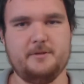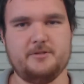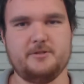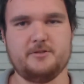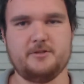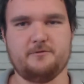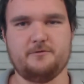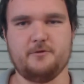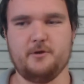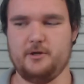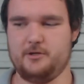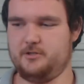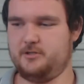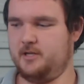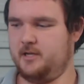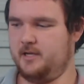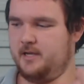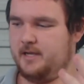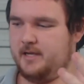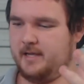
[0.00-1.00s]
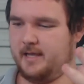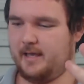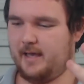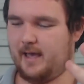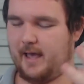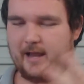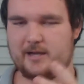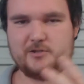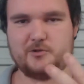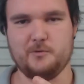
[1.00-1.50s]
This is the first
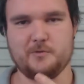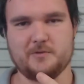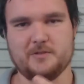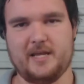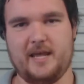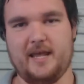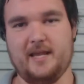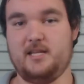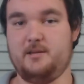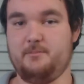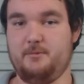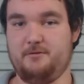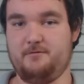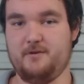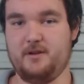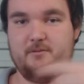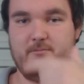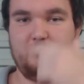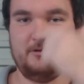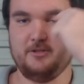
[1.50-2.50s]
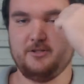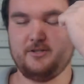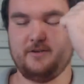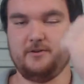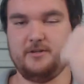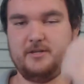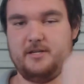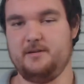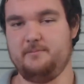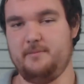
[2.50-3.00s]
actual tank to be fitted with a
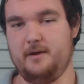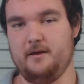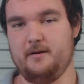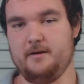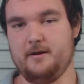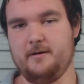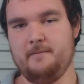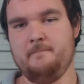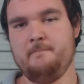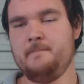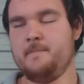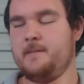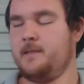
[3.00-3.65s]
17-pounder.